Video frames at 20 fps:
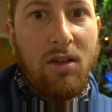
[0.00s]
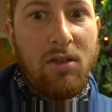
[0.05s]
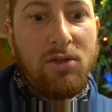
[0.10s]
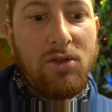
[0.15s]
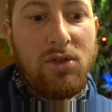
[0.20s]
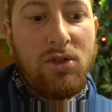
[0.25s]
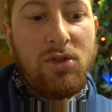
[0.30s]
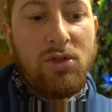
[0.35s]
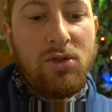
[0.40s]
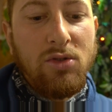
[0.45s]
a
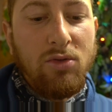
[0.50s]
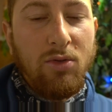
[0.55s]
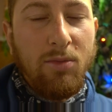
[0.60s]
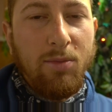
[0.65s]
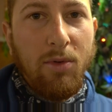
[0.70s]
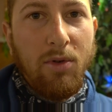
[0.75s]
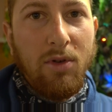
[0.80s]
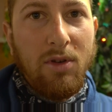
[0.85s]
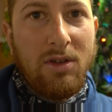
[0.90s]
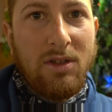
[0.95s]

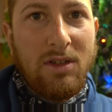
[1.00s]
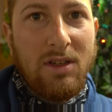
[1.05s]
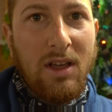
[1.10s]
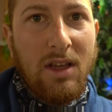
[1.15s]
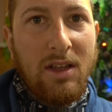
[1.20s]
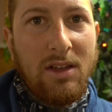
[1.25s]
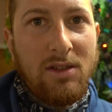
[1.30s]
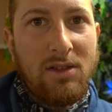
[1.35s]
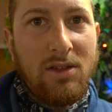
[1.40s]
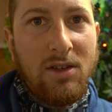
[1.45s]
super
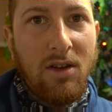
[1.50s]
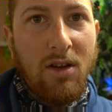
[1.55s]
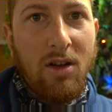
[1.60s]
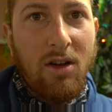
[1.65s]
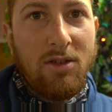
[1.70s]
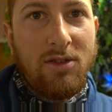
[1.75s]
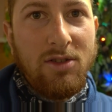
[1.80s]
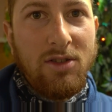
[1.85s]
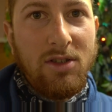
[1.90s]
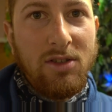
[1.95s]
intense,
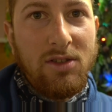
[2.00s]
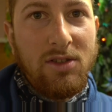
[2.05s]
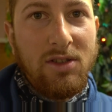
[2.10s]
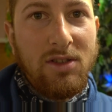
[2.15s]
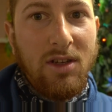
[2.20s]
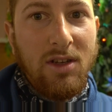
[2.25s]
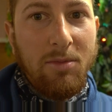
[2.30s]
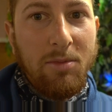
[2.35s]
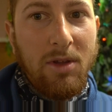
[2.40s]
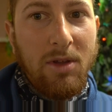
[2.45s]
nauseous
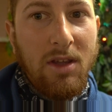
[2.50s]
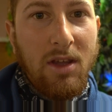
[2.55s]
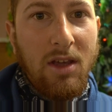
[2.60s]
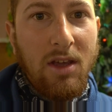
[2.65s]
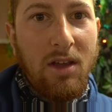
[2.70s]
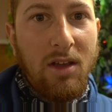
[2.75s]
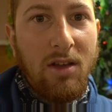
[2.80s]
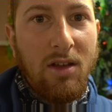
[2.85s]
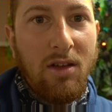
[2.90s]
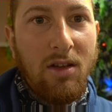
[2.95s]
stomach
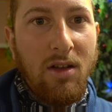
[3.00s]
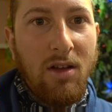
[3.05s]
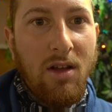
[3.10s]
ache,